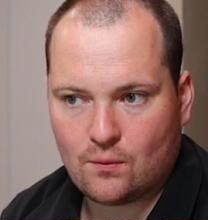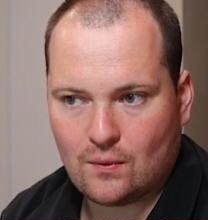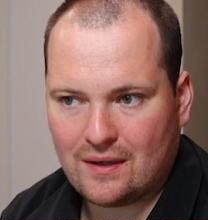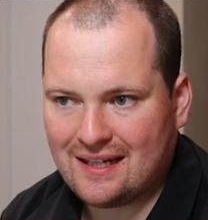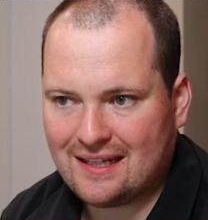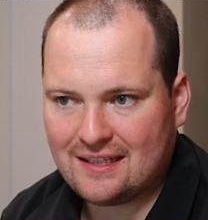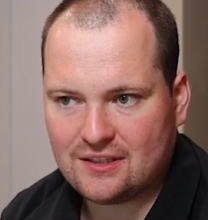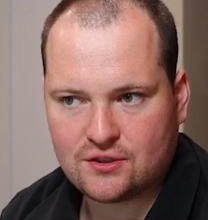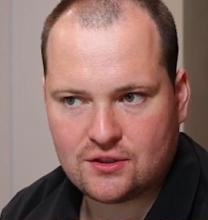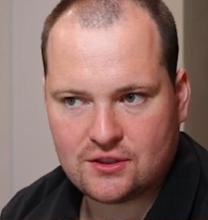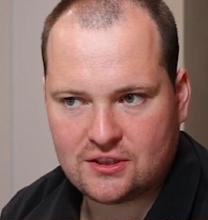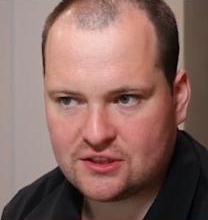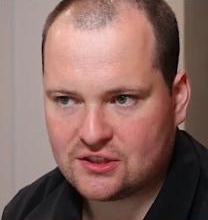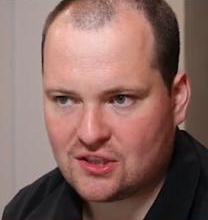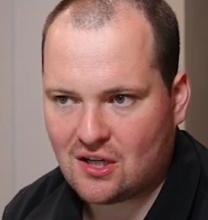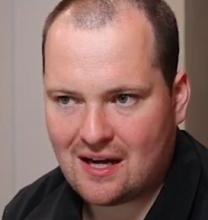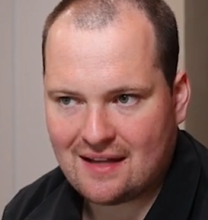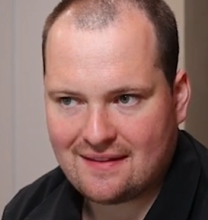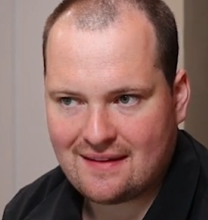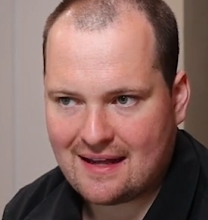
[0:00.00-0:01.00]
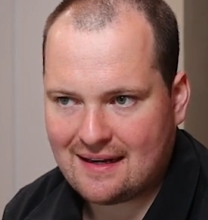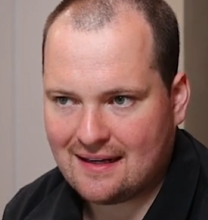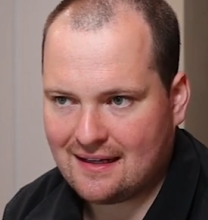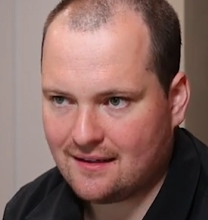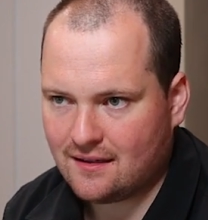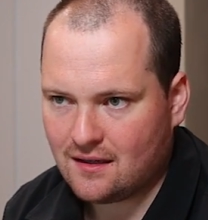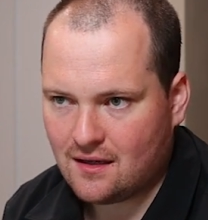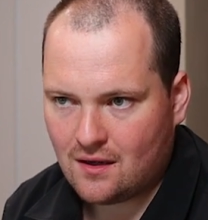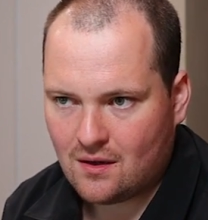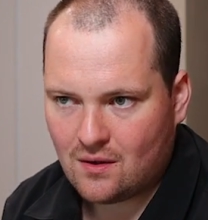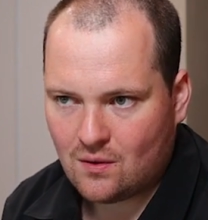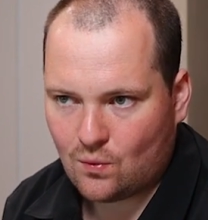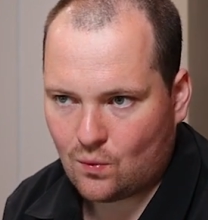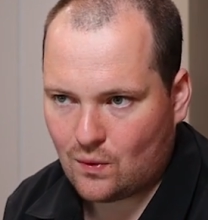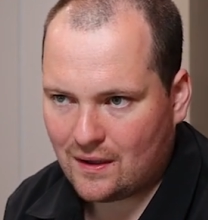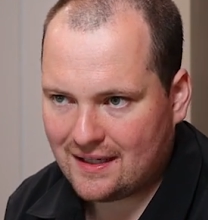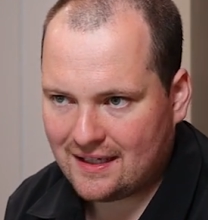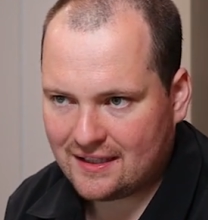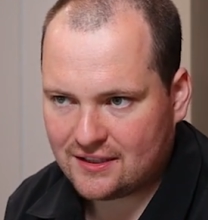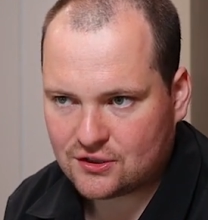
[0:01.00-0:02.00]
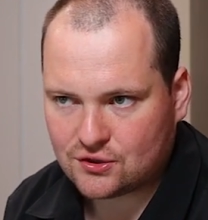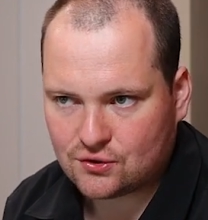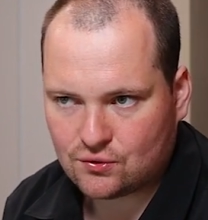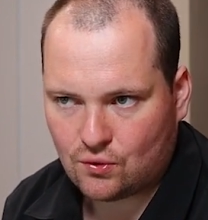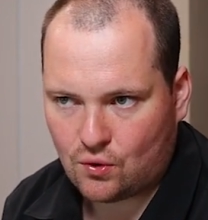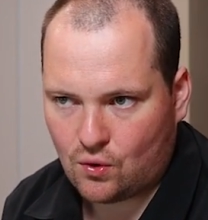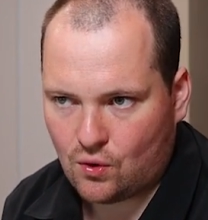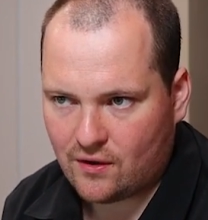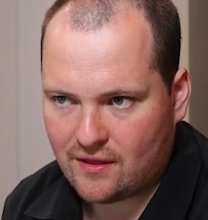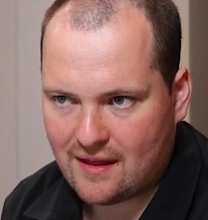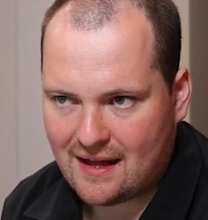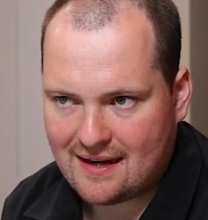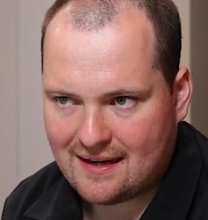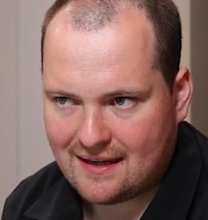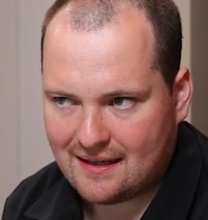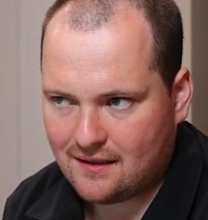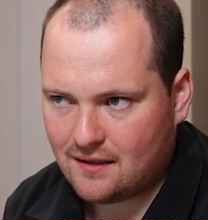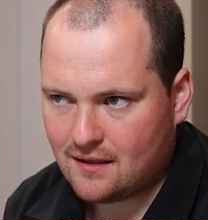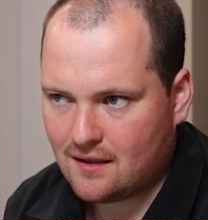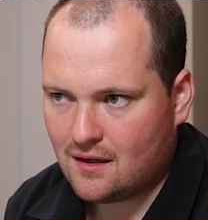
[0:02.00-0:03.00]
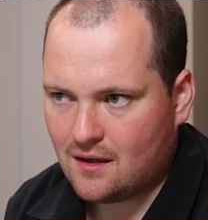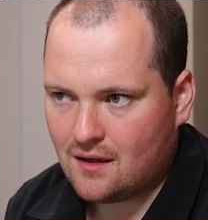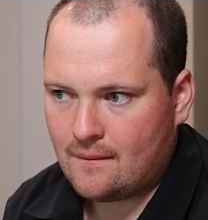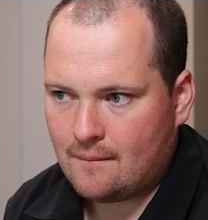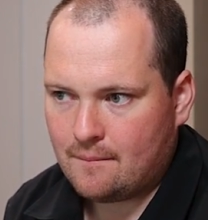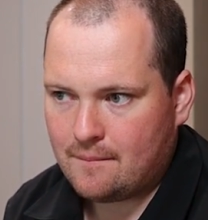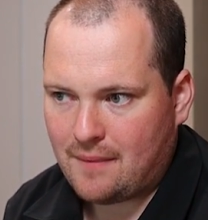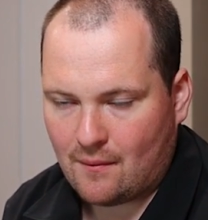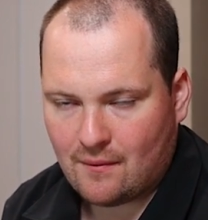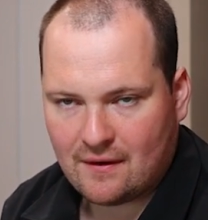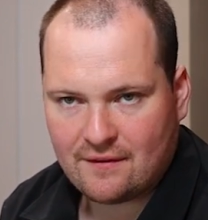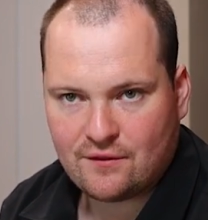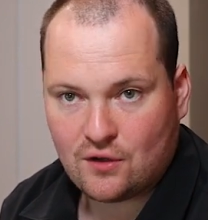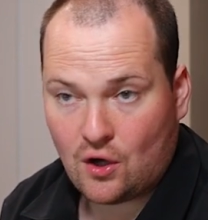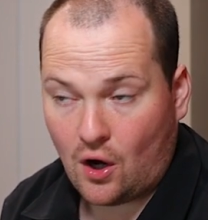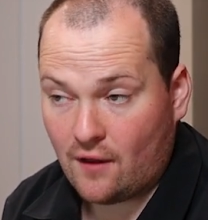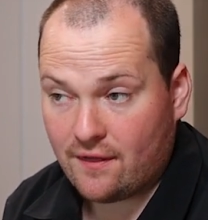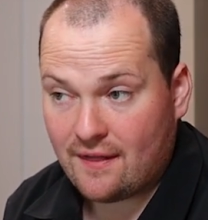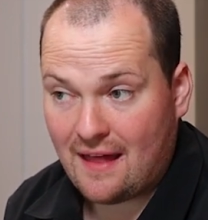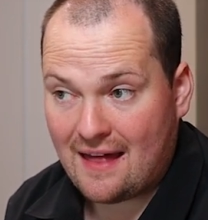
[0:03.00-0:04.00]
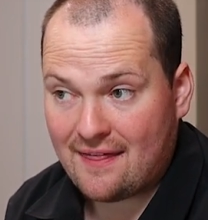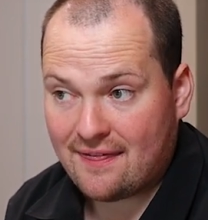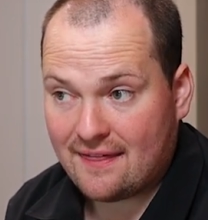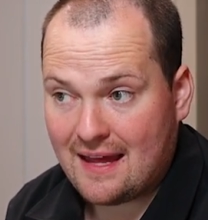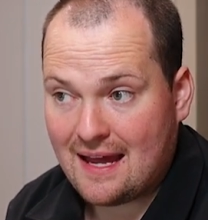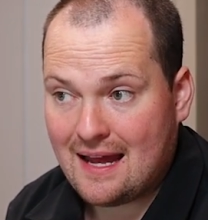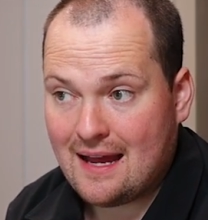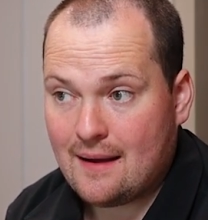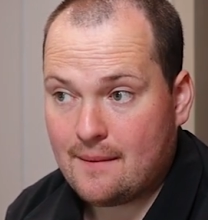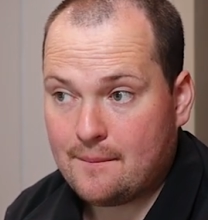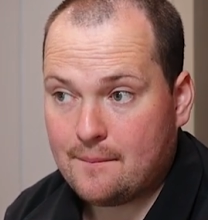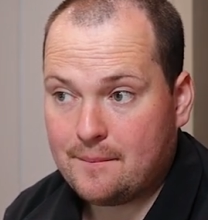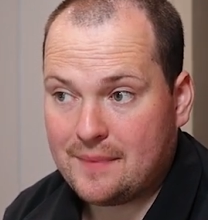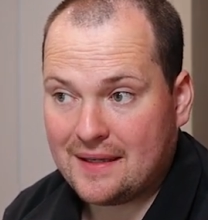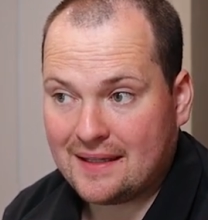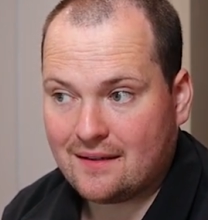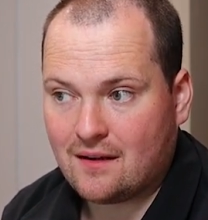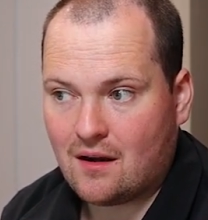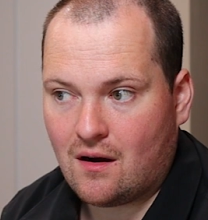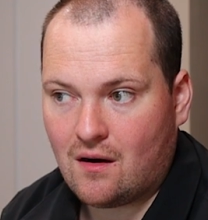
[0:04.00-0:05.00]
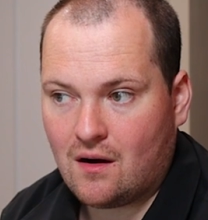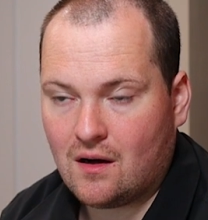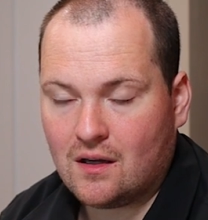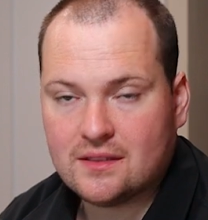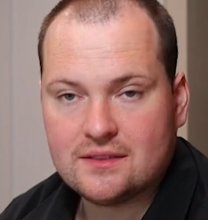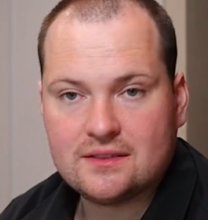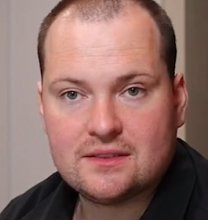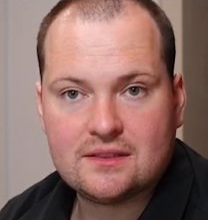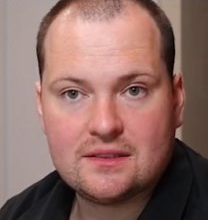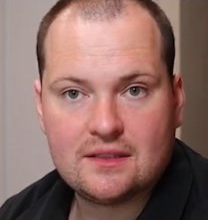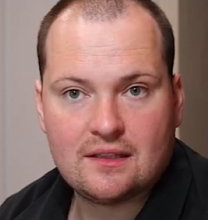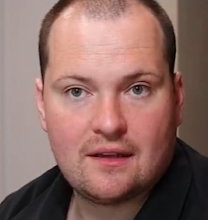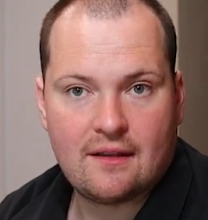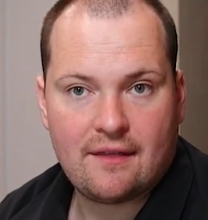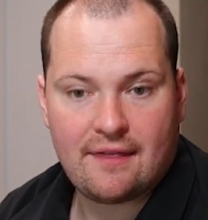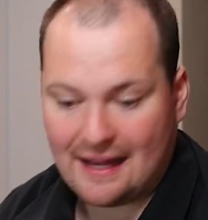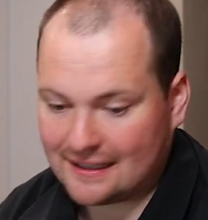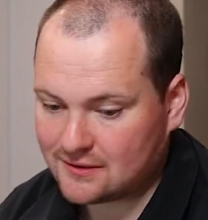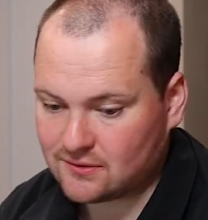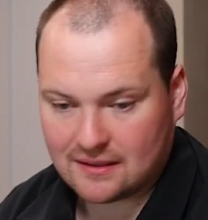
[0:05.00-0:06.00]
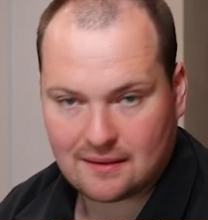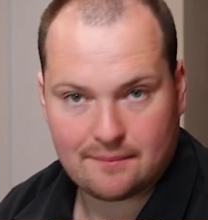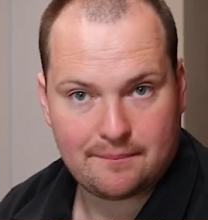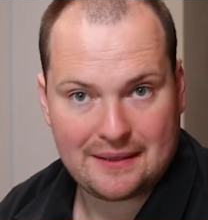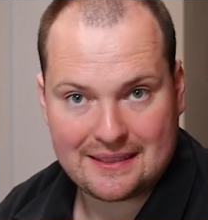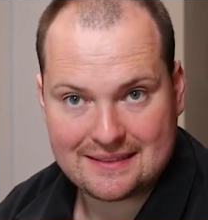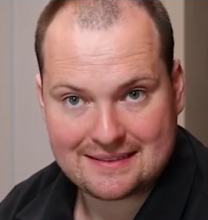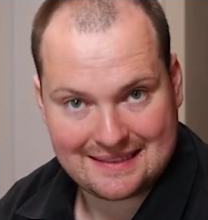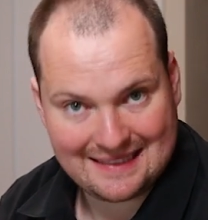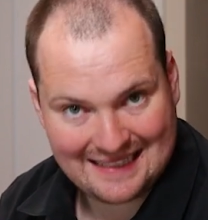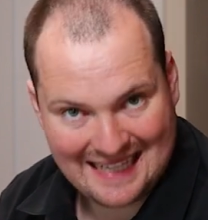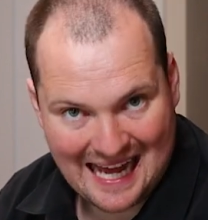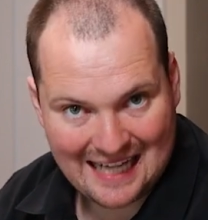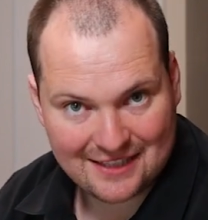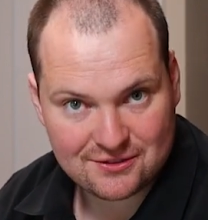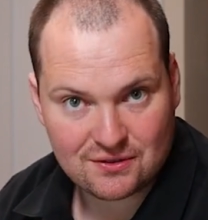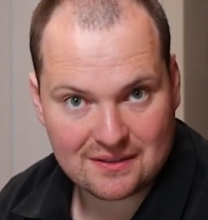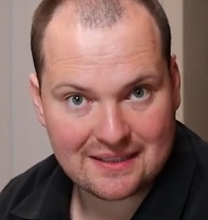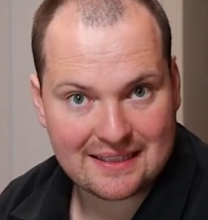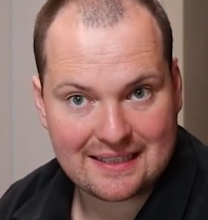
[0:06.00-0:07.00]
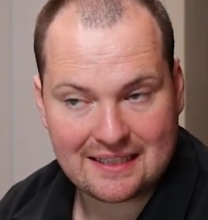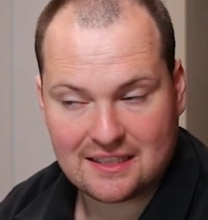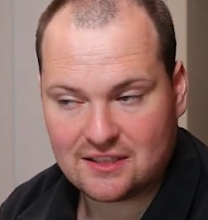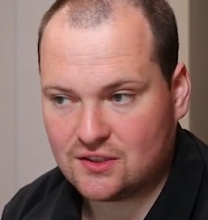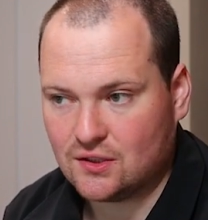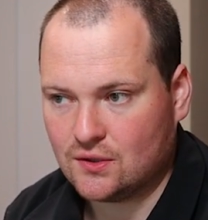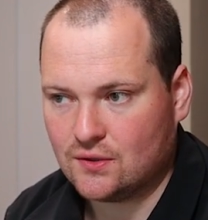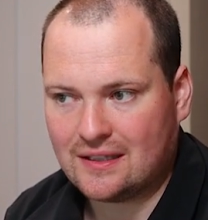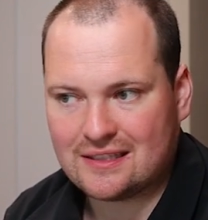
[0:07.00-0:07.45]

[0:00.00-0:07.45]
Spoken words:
We didn't design that in, we didn't draw that in, but we've got that there because that's what the bit's naturally gonna do.